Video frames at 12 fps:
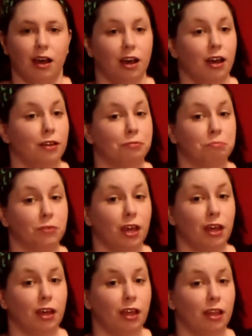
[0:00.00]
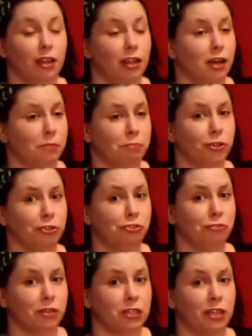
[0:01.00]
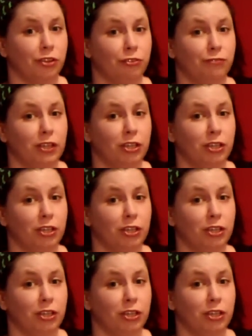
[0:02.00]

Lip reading: I'm going to do another